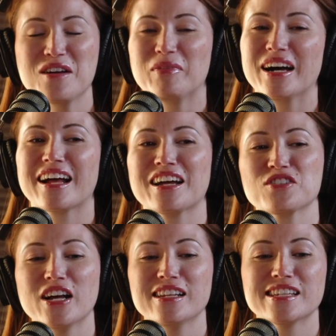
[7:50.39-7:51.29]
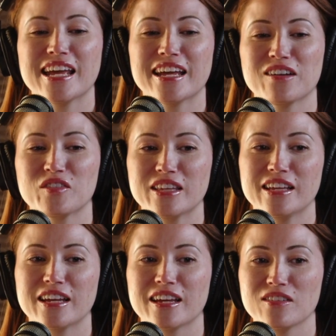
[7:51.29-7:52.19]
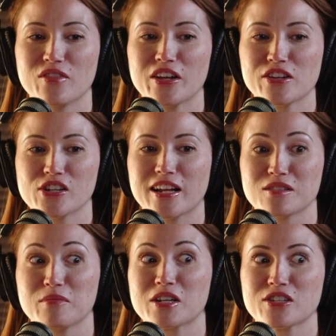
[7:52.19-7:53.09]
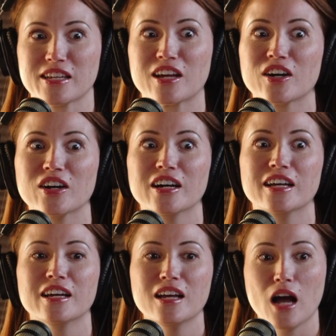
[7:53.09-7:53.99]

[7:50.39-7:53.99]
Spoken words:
But I tried to take everything and finish it as much as I could.